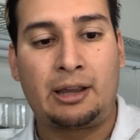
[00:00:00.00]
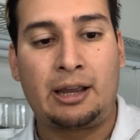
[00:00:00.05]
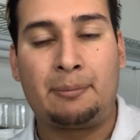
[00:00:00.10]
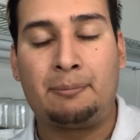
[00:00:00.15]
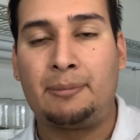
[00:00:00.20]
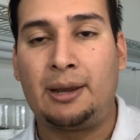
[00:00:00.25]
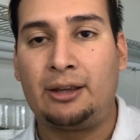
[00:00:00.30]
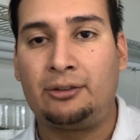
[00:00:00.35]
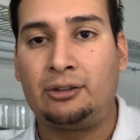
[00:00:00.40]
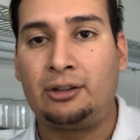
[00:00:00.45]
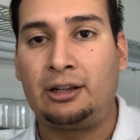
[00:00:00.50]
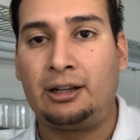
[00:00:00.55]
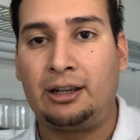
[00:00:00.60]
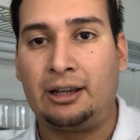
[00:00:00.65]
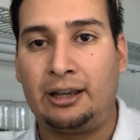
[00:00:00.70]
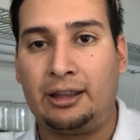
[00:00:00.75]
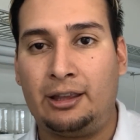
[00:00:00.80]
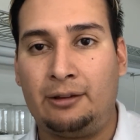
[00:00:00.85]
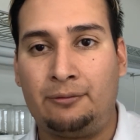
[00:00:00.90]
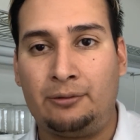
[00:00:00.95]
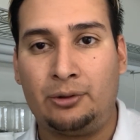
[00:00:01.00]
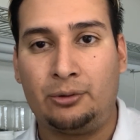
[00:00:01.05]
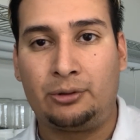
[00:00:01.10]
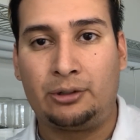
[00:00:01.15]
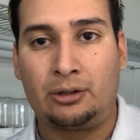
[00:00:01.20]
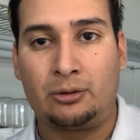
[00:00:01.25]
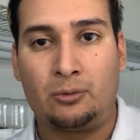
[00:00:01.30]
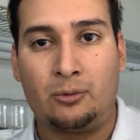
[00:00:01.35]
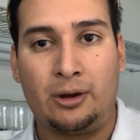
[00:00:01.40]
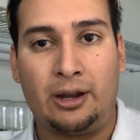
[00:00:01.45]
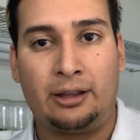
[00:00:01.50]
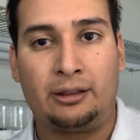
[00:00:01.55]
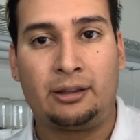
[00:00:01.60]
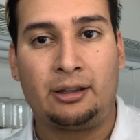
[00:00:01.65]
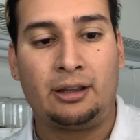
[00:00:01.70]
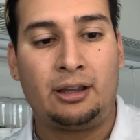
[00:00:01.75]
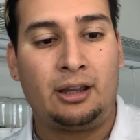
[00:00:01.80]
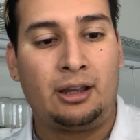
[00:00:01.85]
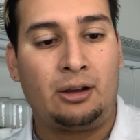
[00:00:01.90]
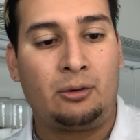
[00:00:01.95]
basically get the filter wet,
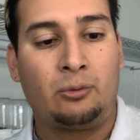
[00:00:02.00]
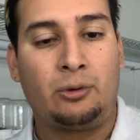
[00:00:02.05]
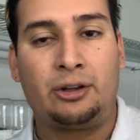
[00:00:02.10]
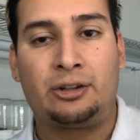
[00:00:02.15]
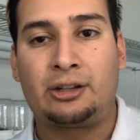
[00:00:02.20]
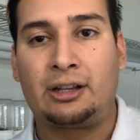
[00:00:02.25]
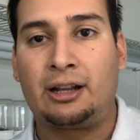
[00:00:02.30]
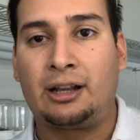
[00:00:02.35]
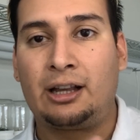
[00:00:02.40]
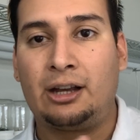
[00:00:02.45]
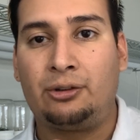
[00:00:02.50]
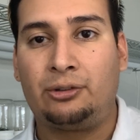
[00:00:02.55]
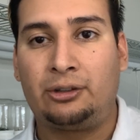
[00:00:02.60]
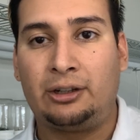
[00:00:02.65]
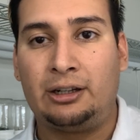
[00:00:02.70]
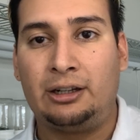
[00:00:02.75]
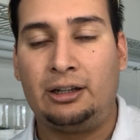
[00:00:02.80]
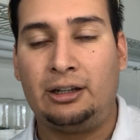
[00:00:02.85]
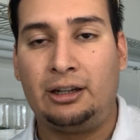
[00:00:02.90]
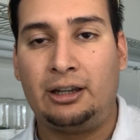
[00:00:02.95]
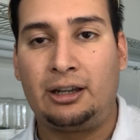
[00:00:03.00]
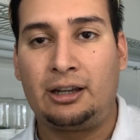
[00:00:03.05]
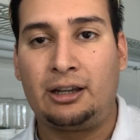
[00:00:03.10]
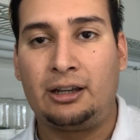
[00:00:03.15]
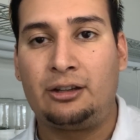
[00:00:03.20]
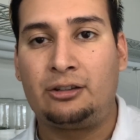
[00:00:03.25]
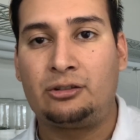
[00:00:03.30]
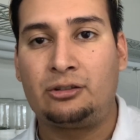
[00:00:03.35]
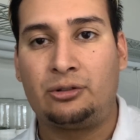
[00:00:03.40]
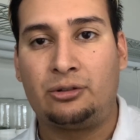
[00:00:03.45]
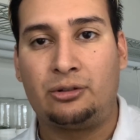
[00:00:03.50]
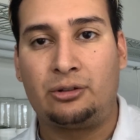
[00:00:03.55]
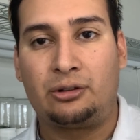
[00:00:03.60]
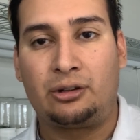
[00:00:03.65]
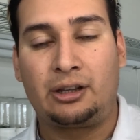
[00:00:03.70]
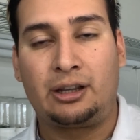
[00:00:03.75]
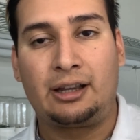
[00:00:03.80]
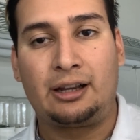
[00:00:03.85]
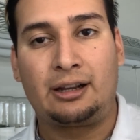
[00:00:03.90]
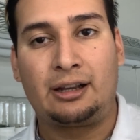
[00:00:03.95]
which can cause any leakage,
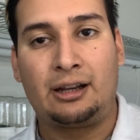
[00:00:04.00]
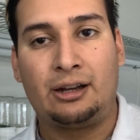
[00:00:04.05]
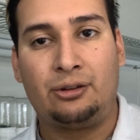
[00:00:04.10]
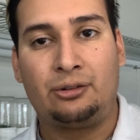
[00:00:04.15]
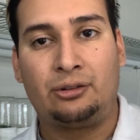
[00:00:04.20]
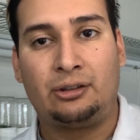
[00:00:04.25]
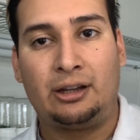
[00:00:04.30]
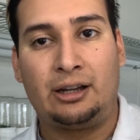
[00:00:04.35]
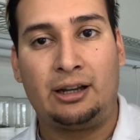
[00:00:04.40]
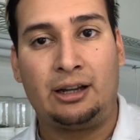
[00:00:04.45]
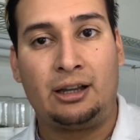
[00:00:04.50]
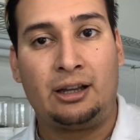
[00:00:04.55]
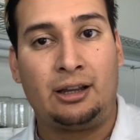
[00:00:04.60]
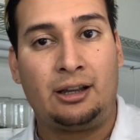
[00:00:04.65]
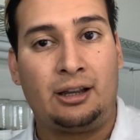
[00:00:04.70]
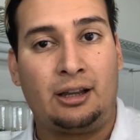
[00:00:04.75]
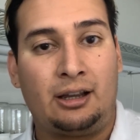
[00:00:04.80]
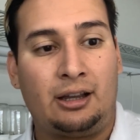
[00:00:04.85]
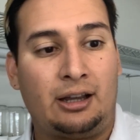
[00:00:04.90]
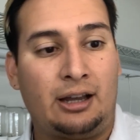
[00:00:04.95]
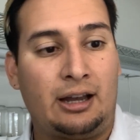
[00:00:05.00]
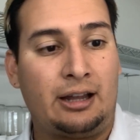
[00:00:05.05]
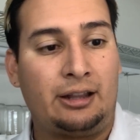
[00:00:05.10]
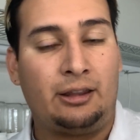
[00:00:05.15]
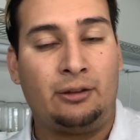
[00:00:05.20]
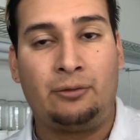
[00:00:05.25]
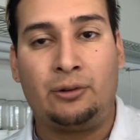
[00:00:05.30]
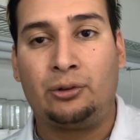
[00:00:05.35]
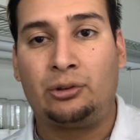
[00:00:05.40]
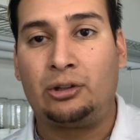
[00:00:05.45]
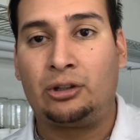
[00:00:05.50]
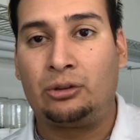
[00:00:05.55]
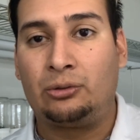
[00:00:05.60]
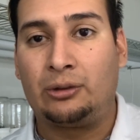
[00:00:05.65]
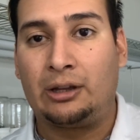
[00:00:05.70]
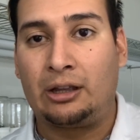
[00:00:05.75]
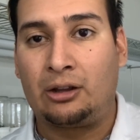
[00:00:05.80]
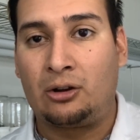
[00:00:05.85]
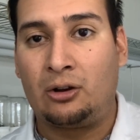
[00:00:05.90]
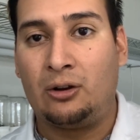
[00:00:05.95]
or it can cause the filter to
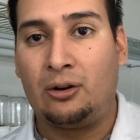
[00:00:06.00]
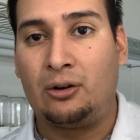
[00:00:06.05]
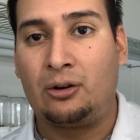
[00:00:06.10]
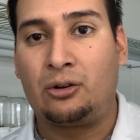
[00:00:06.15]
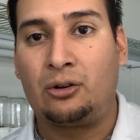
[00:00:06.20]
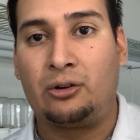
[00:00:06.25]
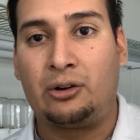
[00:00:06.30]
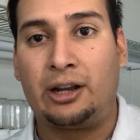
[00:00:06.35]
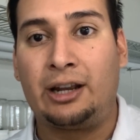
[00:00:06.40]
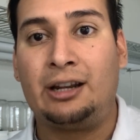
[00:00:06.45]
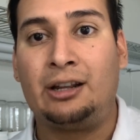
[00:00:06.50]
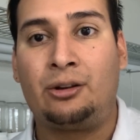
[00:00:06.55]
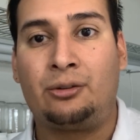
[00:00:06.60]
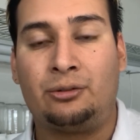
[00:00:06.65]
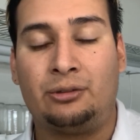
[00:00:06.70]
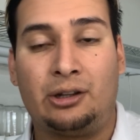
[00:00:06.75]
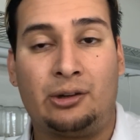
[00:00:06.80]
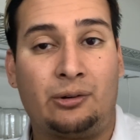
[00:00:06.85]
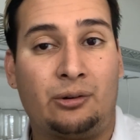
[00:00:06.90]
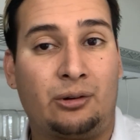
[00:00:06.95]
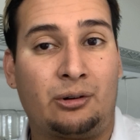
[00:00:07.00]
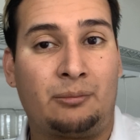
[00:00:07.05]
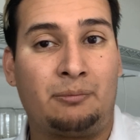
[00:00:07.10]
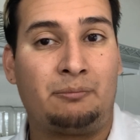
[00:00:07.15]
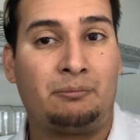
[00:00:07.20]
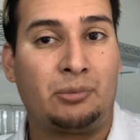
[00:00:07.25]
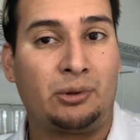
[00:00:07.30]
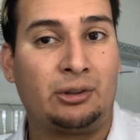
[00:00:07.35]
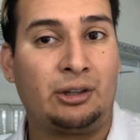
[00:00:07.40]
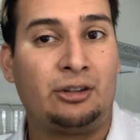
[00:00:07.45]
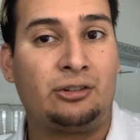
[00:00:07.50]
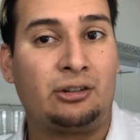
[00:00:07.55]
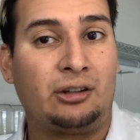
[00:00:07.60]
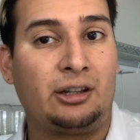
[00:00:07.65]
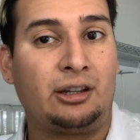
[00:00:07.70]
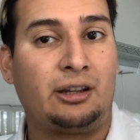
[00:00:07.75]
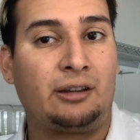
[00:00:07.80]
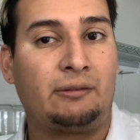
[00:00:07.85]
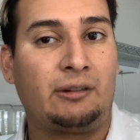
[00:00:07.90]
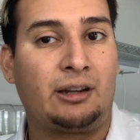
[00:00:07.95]
get clogged, or
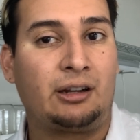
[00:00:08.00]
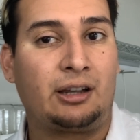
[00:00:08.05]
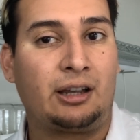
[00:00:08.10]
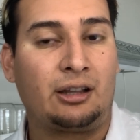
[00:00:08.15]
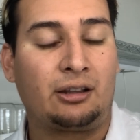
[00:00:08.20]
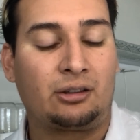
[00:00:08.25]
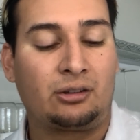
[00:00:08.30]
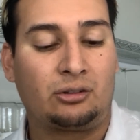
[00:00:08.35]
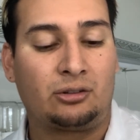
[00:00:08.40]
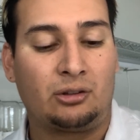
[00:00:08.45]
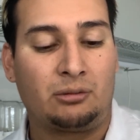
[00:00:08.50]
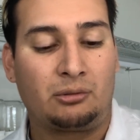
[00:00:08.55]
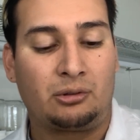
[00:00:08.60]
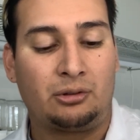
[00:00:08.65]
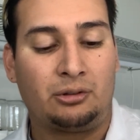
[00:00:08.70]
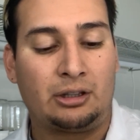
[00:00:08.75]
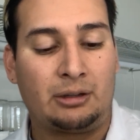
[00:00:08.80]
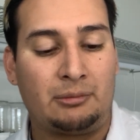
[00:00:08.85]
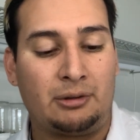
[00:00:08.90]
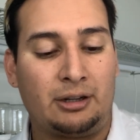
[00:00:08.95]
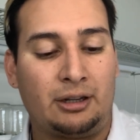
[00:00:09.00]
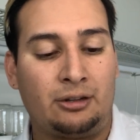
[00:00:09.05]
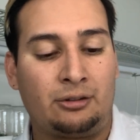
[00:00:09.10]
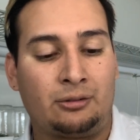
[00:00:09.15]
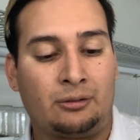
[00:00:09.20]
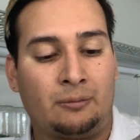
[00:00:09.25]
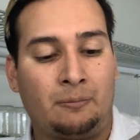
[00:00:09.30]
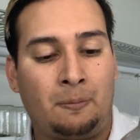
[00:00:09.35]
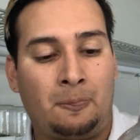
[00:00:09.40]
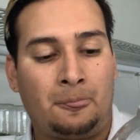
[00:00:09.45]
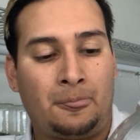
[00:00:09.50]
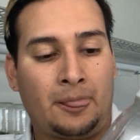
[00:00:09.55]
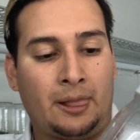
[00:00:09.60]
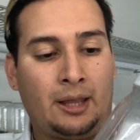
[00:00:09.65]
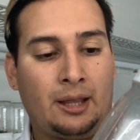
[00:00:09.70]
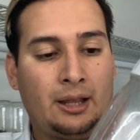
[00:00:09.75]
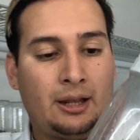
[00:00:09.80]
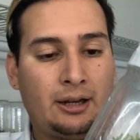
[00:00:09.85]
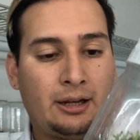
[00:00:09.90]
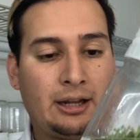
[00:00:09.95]
potentially even get some contamination.
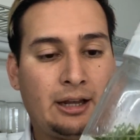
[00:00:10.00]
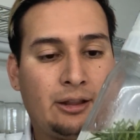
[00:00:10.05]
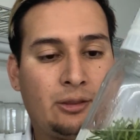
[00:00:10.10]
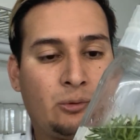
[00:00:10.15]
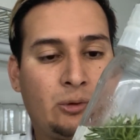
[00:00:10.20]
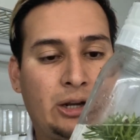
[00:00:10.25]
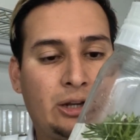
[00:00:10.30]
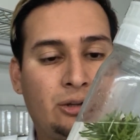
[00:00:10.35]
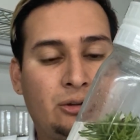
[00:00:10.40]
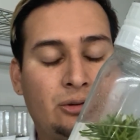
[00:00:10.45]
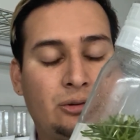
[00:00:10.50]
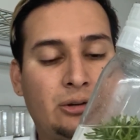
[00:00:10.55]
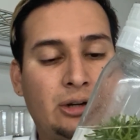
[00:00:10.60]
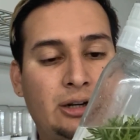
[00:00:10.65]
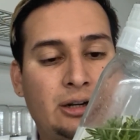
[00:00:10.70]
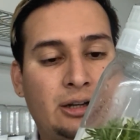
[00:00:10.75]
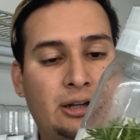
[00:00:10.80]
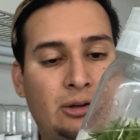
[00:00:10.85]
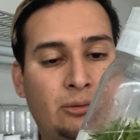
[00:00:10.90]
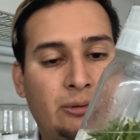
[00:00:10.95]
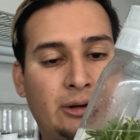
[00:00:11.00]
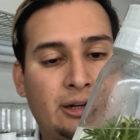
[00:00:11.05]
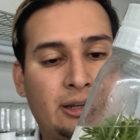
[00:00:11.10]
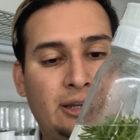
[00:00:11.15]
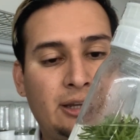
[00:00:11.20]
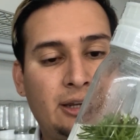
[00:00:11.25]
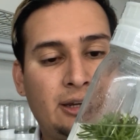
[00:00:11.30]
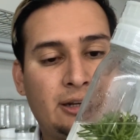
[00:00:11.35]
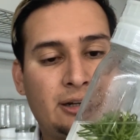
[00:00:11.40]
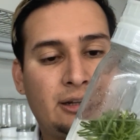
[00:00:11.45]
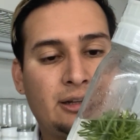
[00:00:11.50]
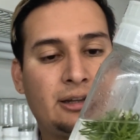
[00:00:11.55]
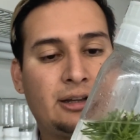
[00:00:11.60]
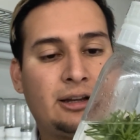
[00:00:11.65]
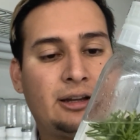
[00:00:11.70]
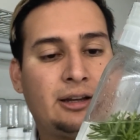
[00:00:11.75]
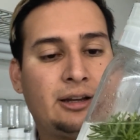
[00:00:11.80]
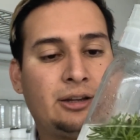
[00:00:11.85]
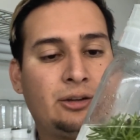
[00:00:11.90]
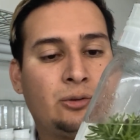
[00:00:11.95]
Now, while you are over here,
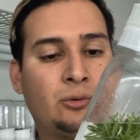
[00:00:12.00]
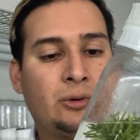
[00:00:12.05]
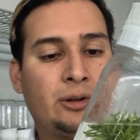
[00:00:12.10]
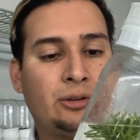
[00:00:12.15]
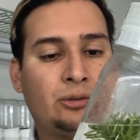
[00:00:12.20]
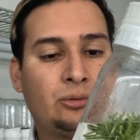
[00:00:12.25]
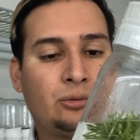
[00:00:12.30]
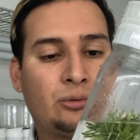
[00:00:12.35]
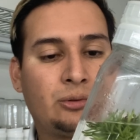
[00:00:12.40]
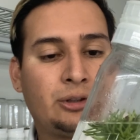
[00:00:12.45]
you want to